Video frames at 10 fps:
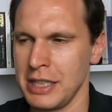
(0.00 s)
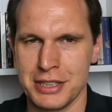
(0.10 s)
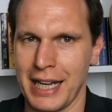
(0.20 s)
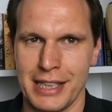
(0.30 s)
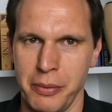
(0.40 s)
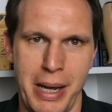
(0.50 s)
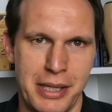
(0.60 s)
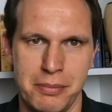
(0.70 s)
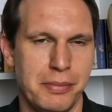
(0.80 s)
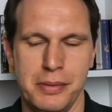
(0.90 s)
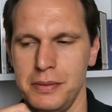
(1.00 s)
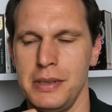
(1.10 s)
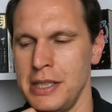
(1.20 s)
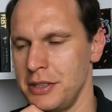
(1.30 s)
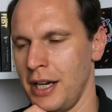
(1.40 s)
exactly when
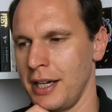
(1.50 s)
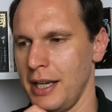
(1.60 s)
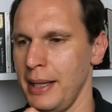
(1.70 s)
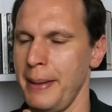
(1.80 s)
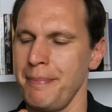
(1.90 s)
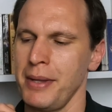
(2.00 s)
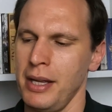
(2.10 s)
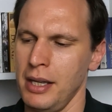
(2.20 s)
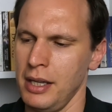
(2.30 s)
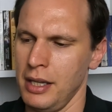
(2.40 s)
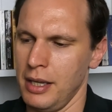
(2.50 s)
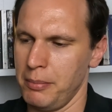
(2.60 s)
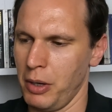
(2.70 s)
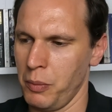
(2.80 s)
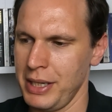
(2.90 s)
is unclear,
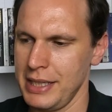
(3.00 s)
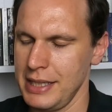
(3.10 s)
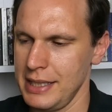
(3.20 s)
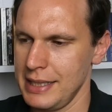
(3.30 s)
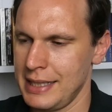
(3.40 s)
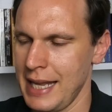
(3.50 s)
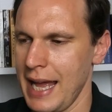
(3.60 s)
but we've